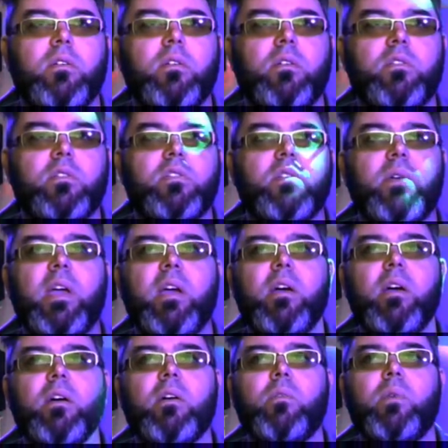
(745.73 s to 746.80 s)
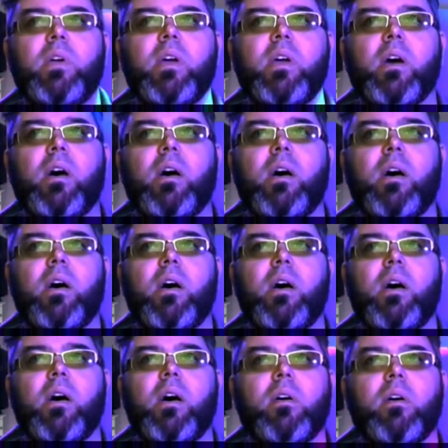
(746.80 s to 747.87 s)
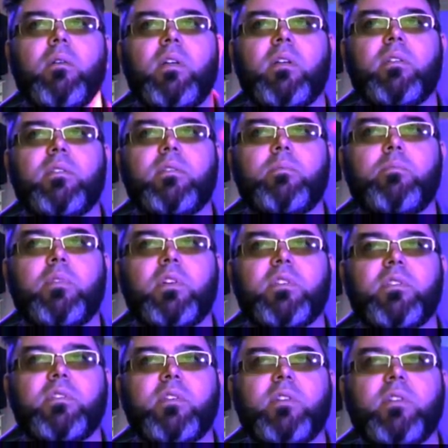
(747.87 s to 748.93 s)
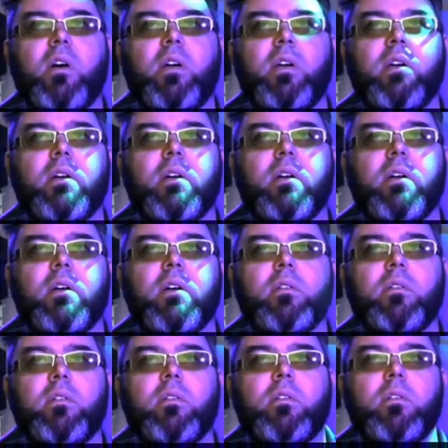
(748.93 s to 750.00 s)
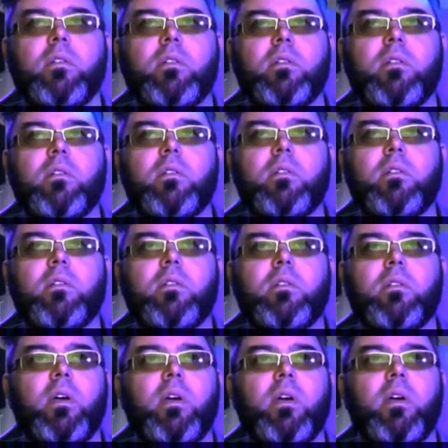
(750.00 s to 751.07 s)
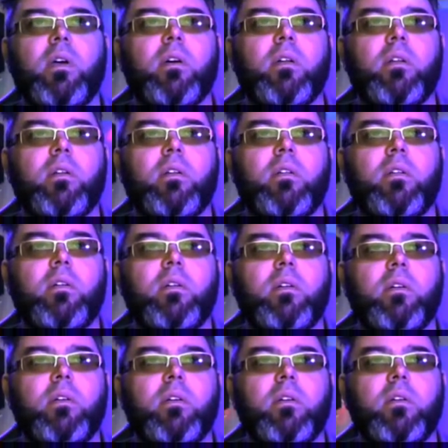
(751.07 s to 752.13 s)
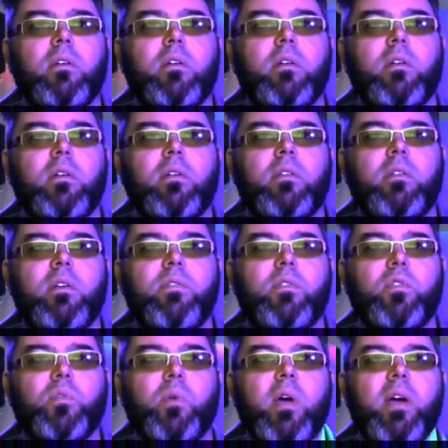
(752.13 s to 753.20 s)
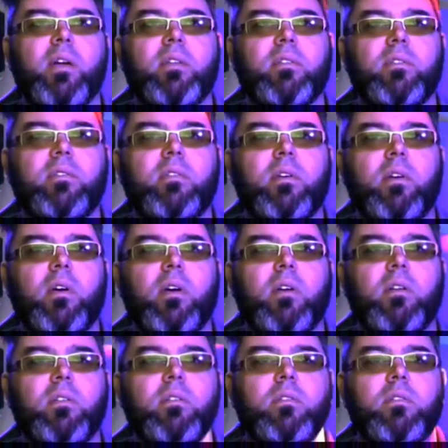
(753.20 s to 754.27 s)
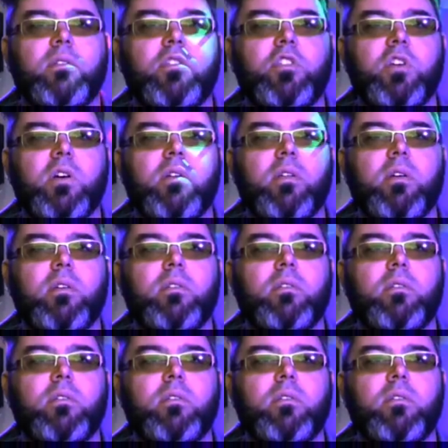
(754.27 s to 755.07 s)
So here we got, I'm going to put a star here and see if there's a way I can share this.